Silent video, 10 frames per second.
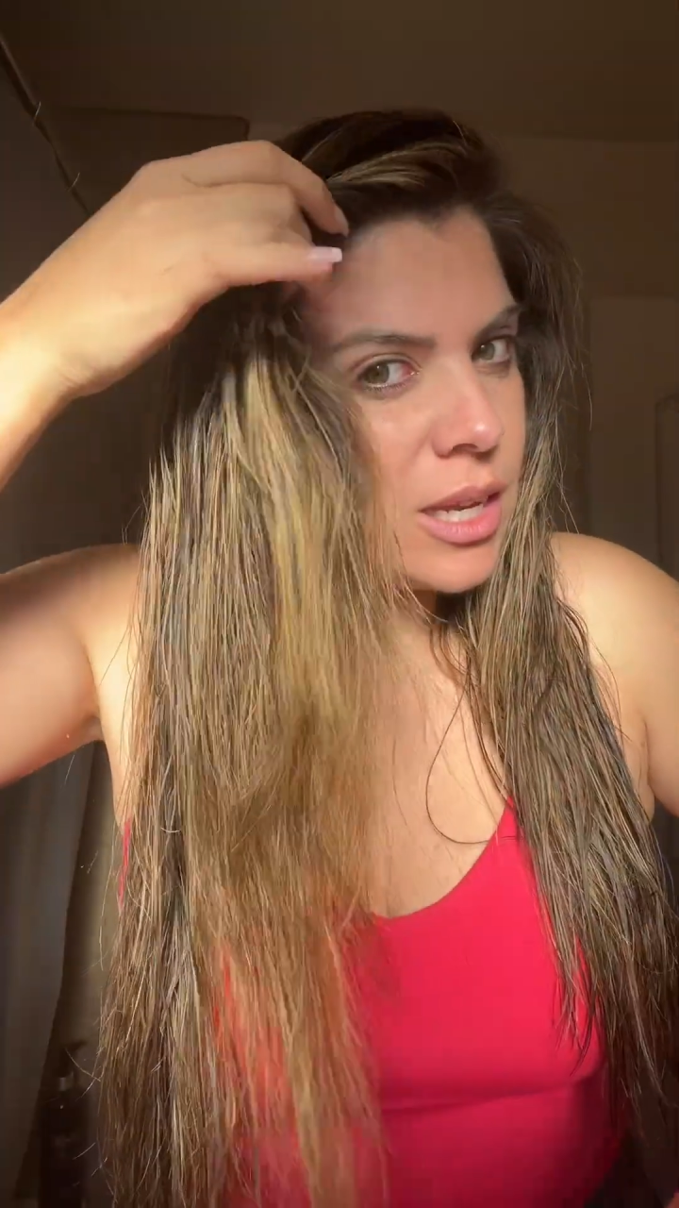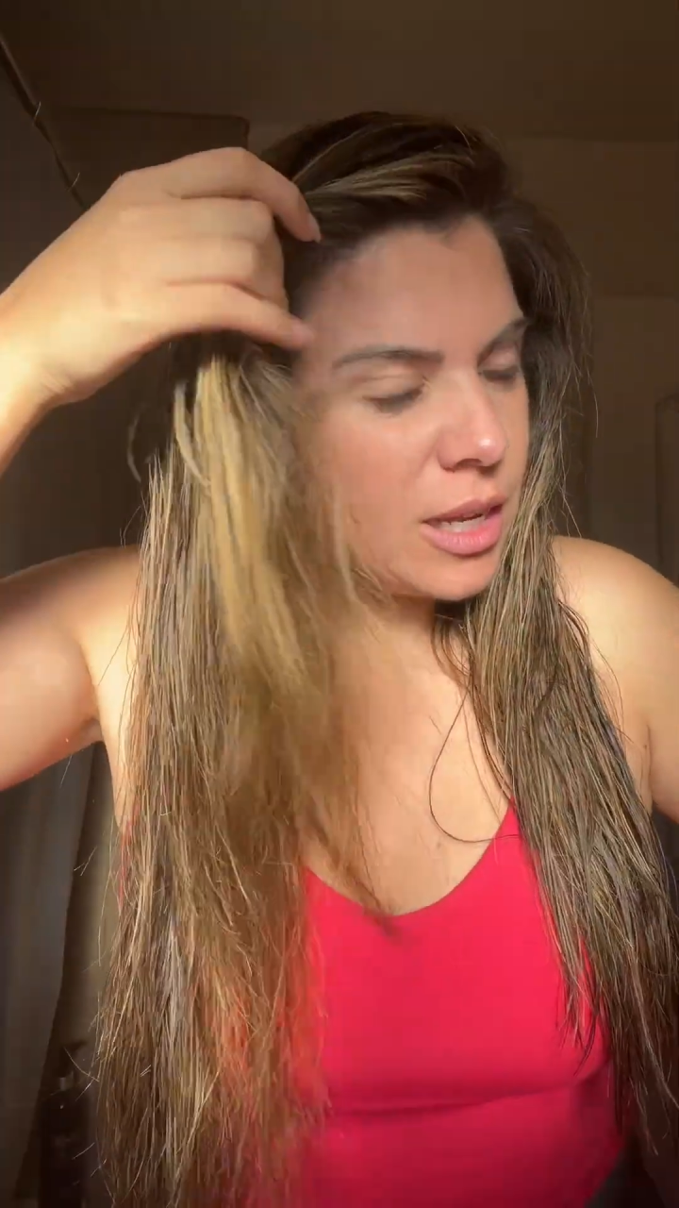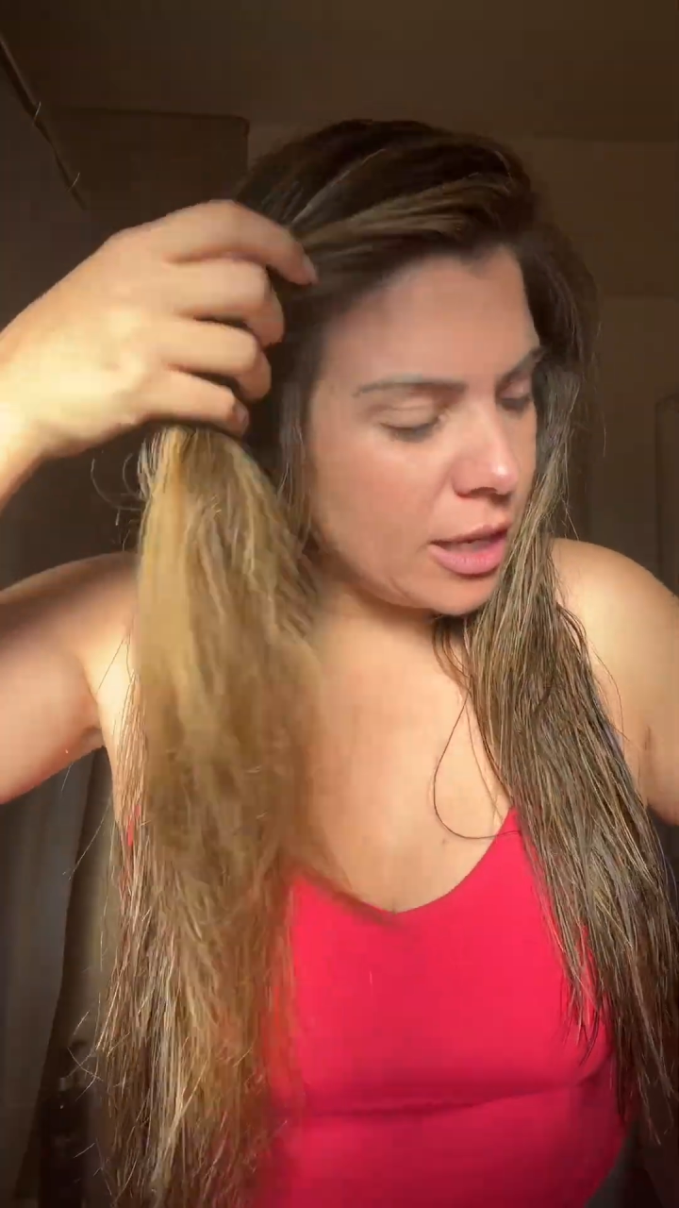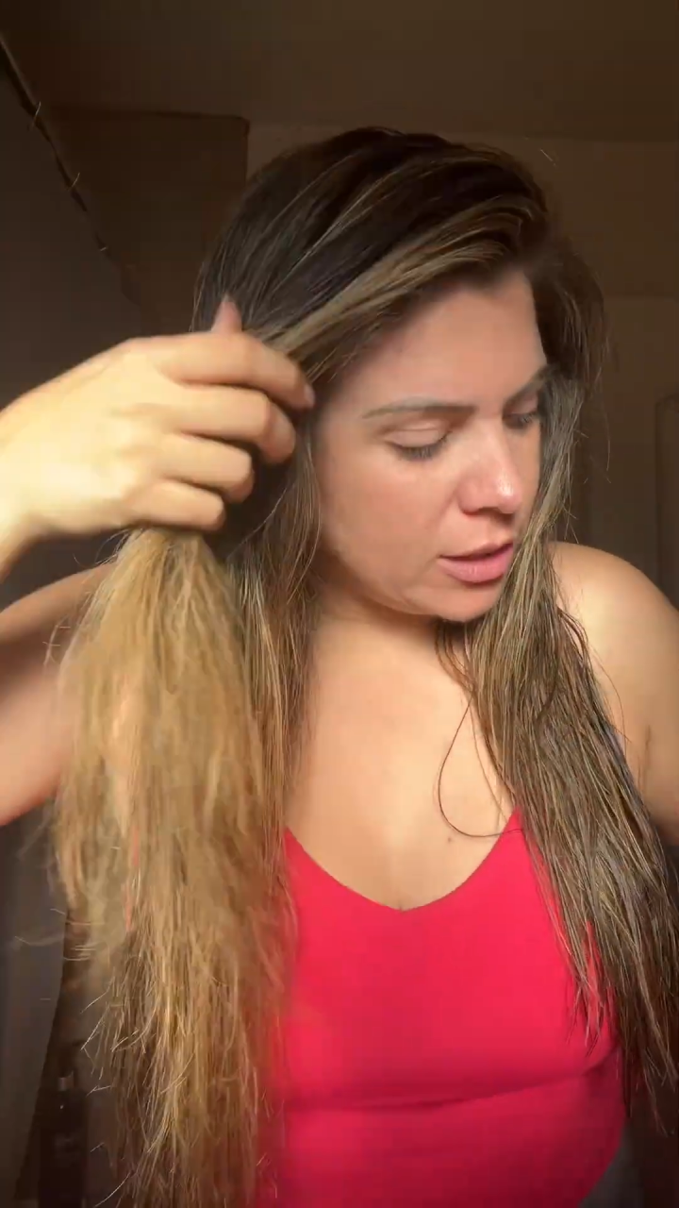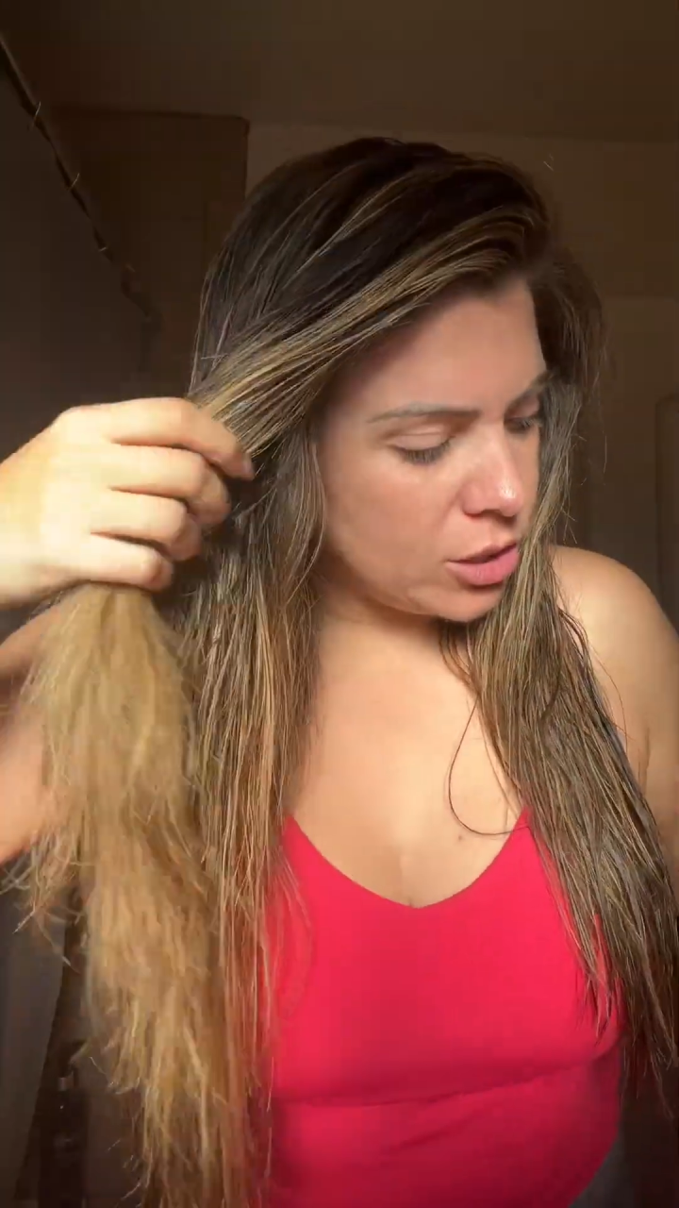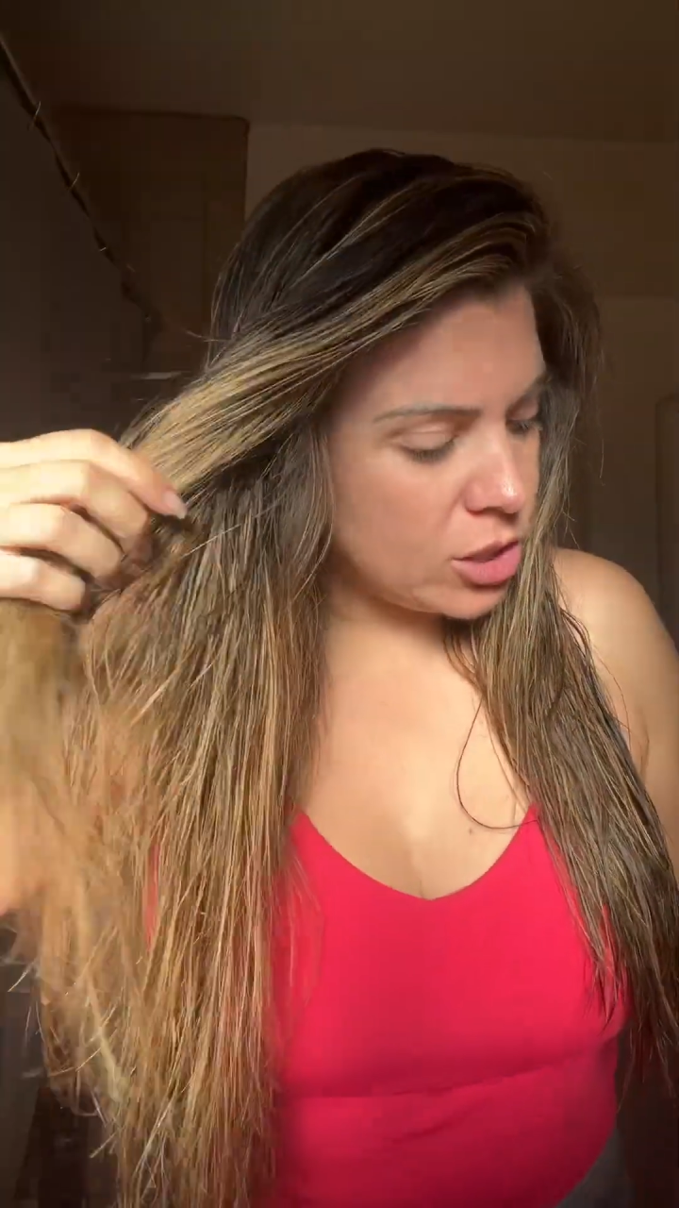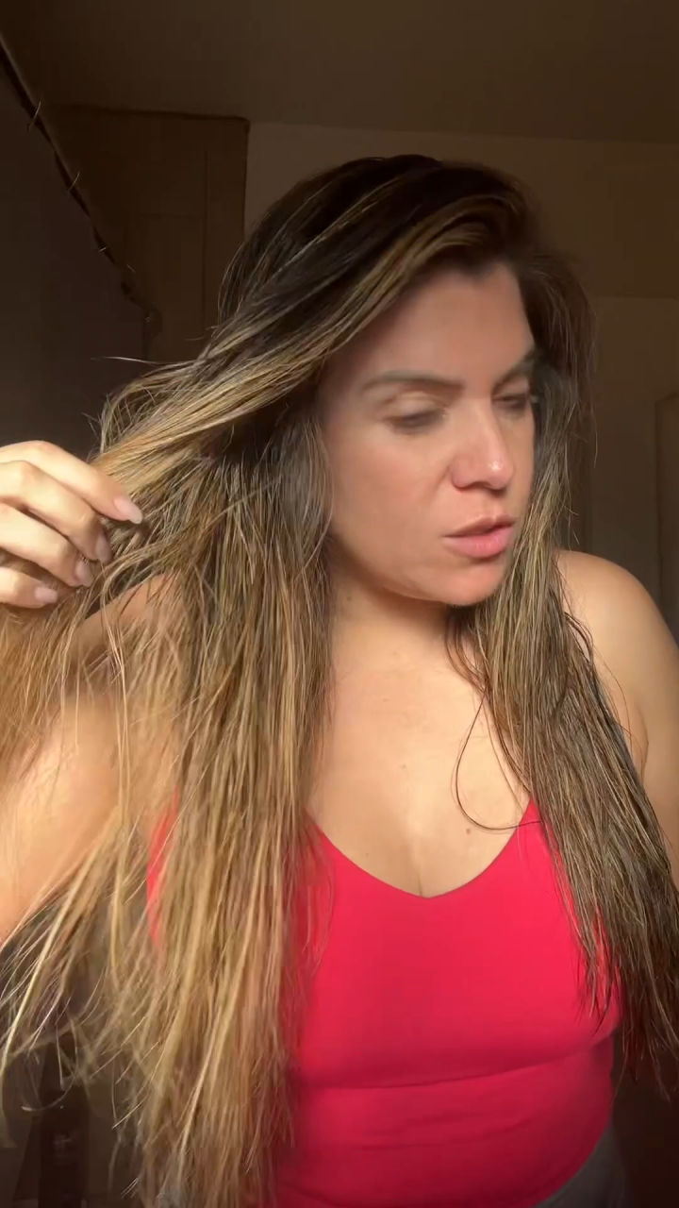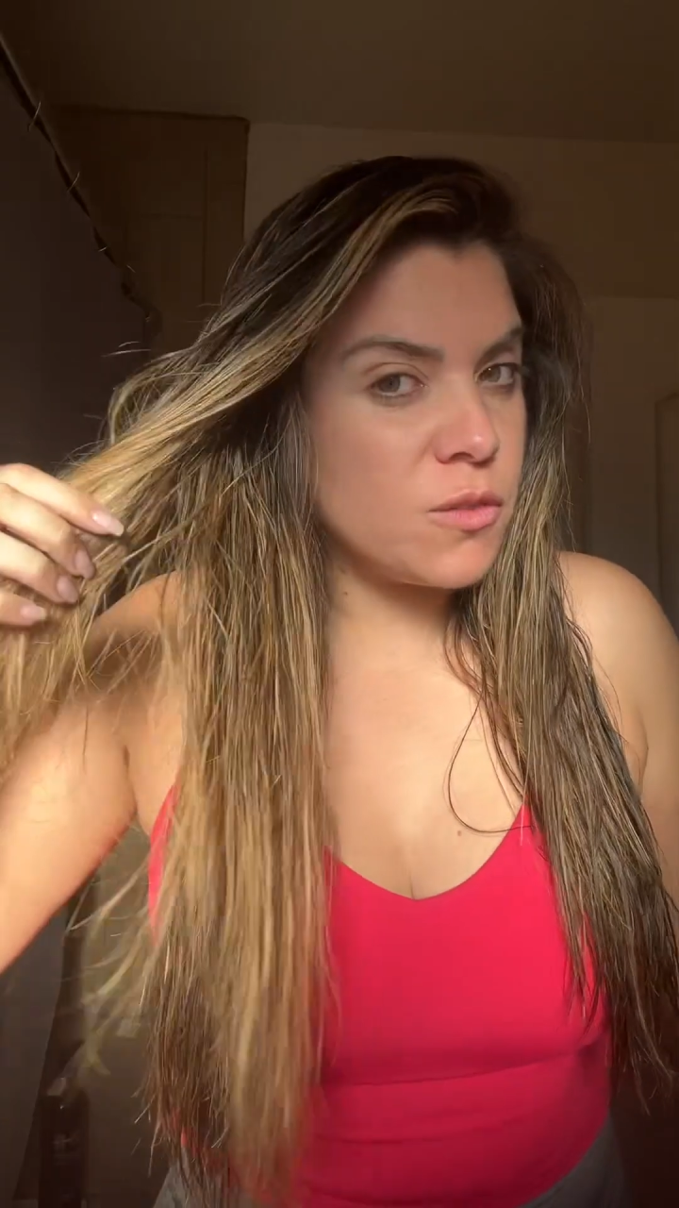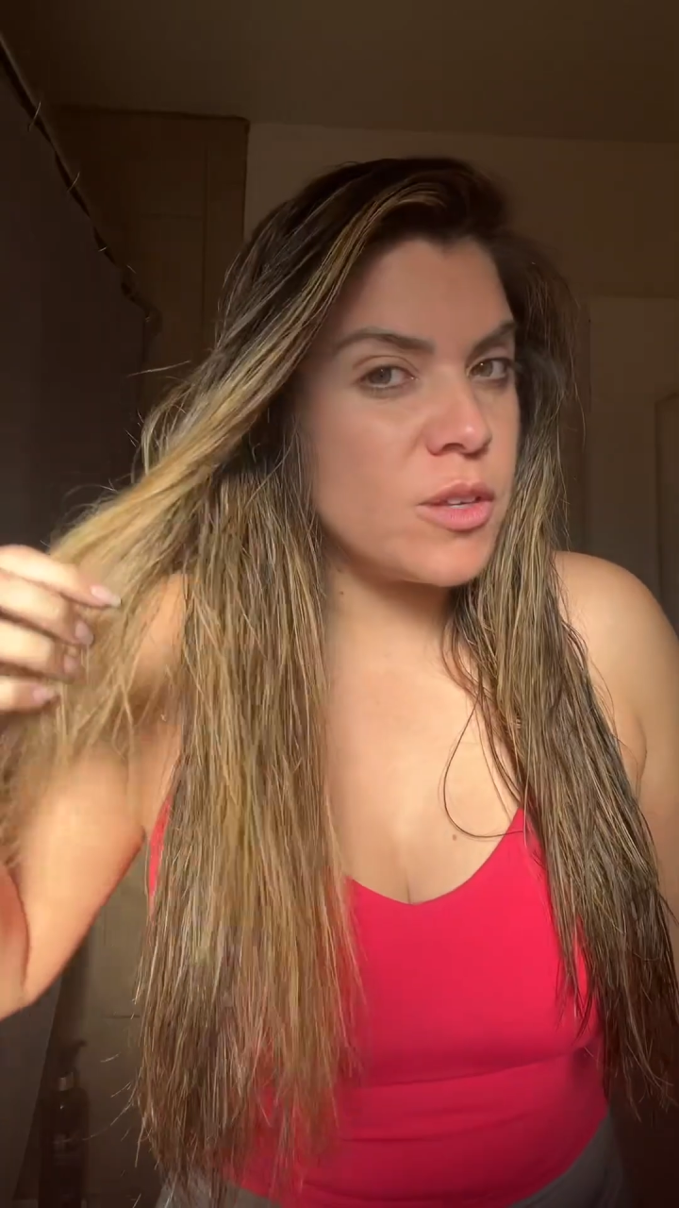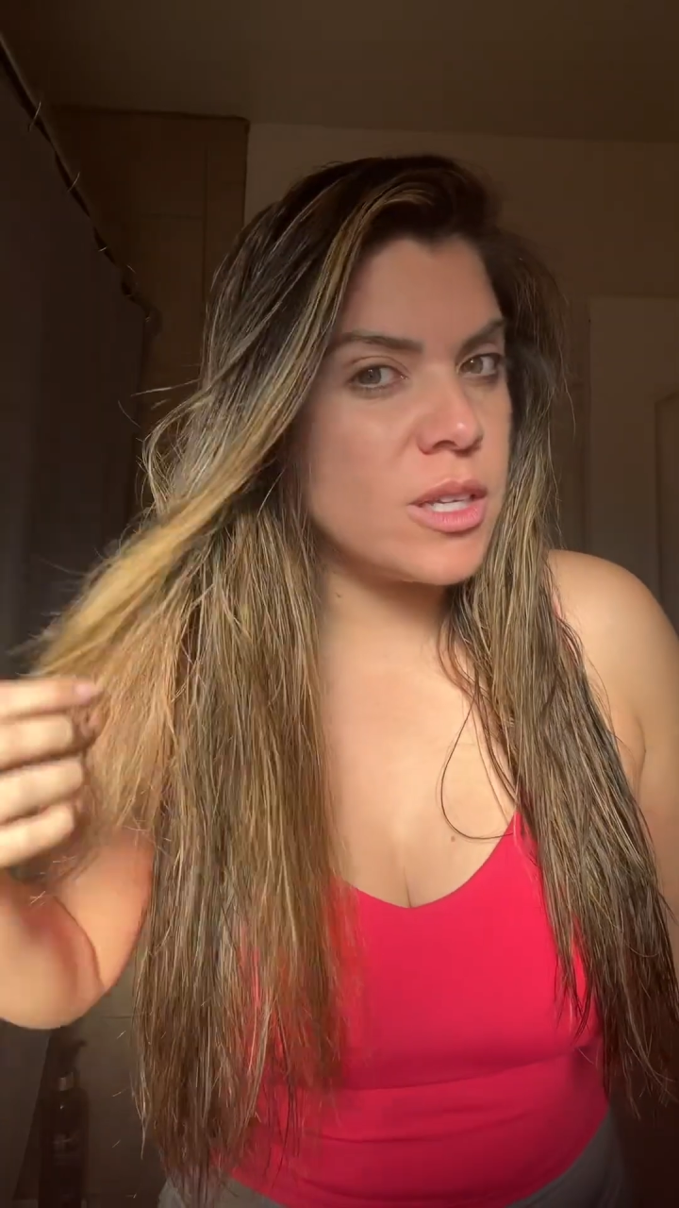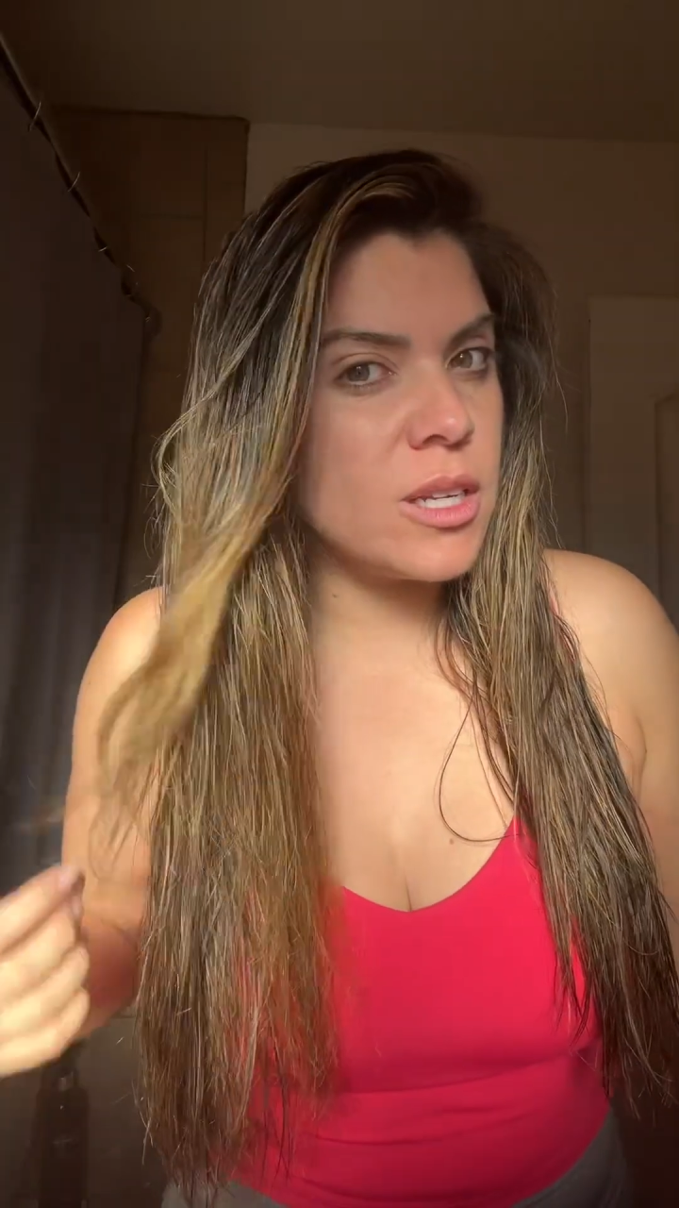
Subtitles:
it's just feeling